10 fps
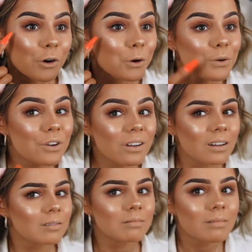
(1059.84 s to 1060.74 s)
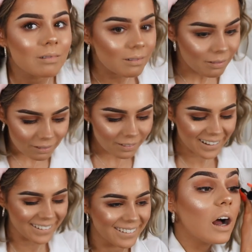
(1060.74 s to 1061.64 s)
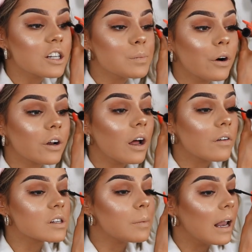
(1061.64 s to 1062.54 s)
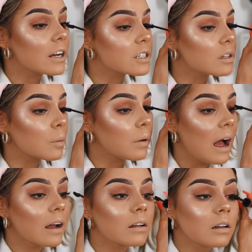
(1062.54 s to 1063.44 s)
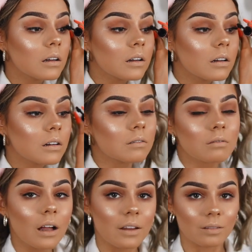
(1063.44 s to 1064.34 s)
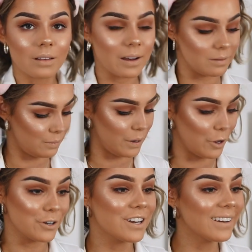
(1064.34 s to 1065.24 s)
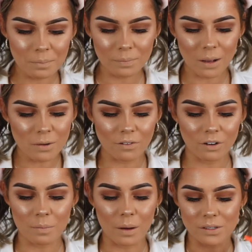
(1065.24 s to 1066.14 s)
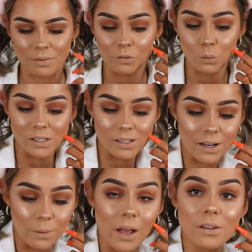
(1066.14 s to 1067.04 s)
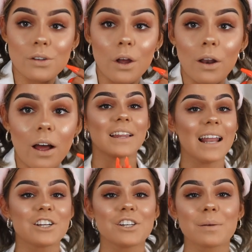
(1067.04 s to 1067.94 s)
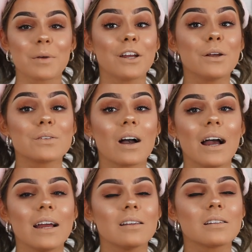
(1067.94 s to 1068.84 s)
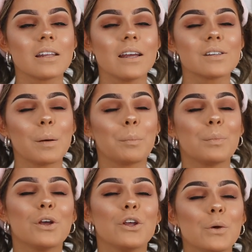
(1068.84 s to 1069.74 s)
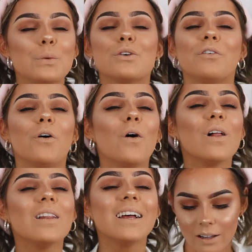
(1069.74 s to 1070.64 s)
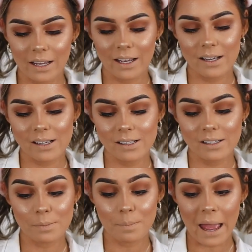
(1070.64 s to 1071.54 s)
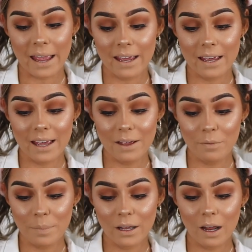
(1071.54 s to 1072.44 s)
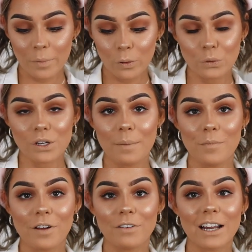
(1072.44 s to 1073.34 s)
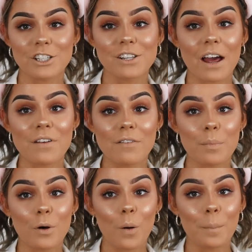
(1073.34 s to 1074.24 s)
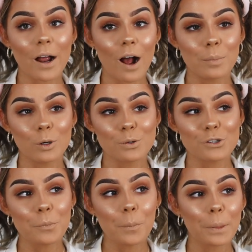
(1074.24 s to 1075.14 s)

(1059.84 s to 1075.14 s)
Rude. I just put on enough so my lashes look black and then we're good. I'm covering them up with some falsies anyway, so like the lashes I'm gonna use, guys, these are beautiful. These may even be like my all-time favorite lashes that I've ever put on my eyeballs